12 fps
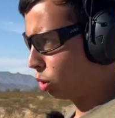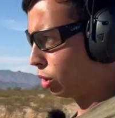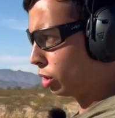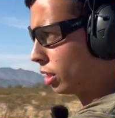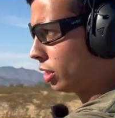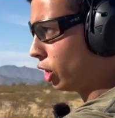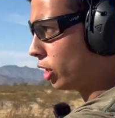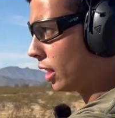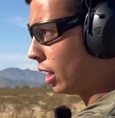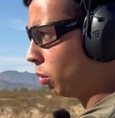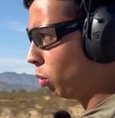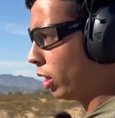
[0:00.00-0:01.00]
there's just
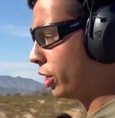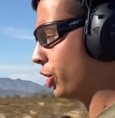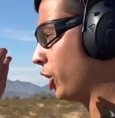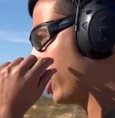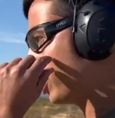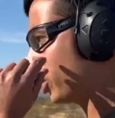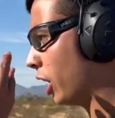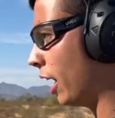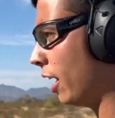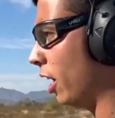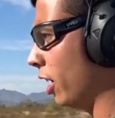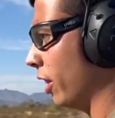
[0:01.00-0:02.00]
that one cheek shot
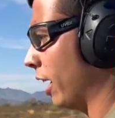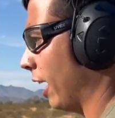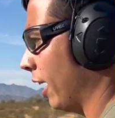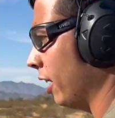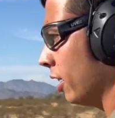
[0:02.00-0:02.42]
on the head.